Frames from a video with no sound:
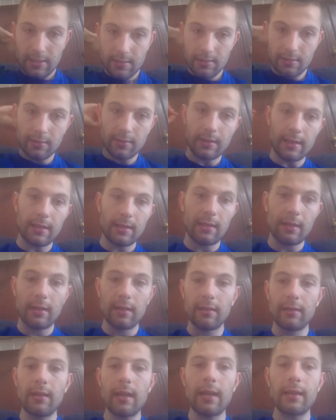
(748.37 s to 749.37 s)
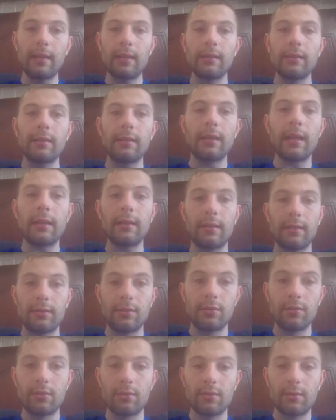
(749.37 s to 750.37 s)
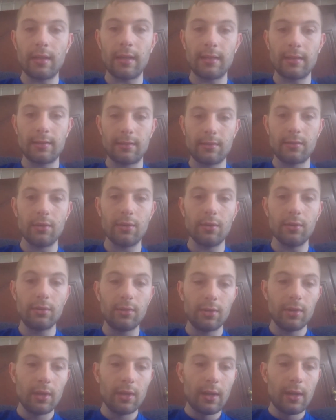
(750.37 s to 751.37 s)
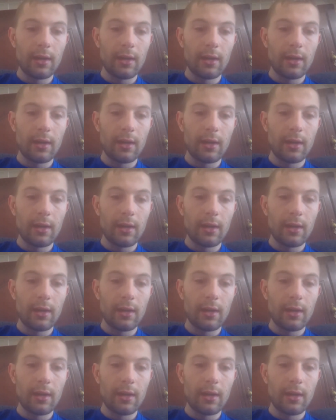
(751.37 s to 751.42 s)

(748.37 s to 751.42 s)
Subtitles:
So that is good.